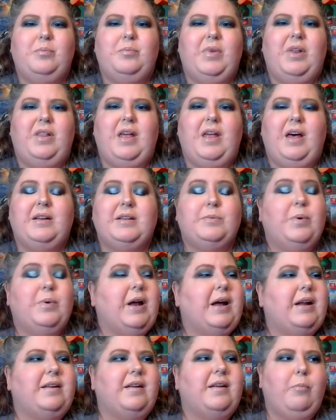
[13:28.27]
That is what
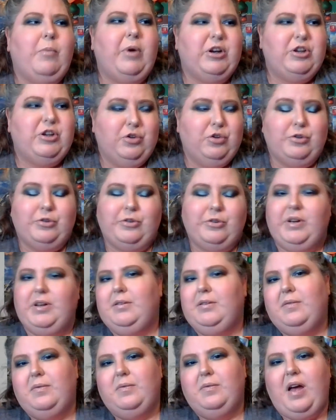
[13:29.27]
I tell my
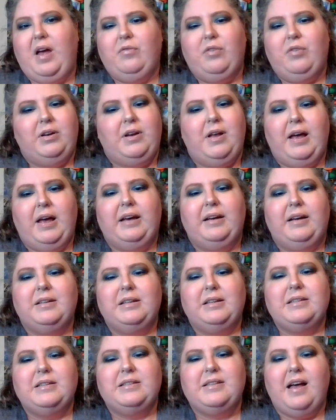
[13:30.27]
children every day,
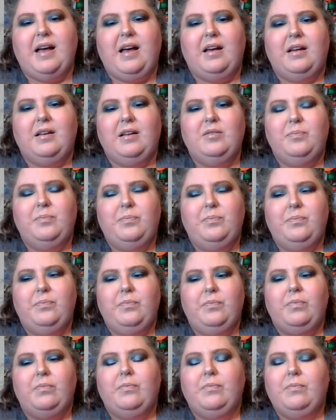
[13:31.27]
is that
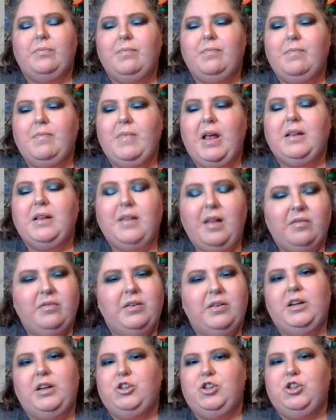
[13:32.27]

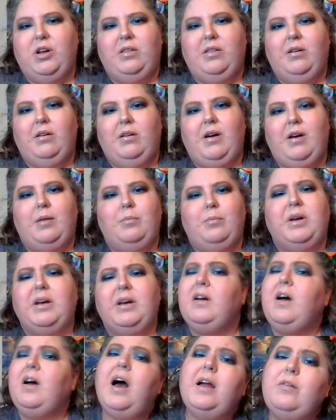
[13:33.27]
loving each other and being
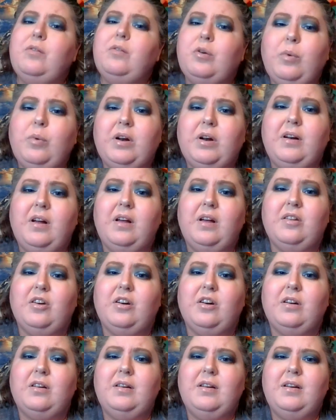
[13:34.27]
kind to one
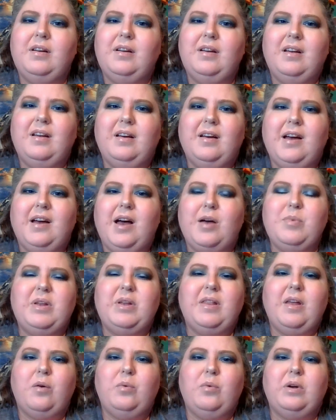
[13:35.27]
another, I
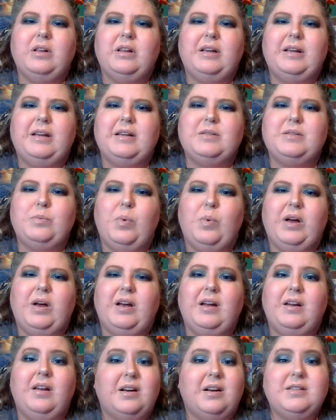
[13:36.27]
mean, that really is what
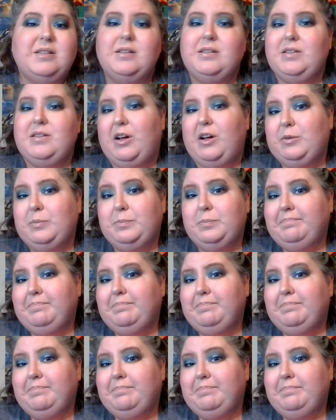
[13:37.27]
connects us all.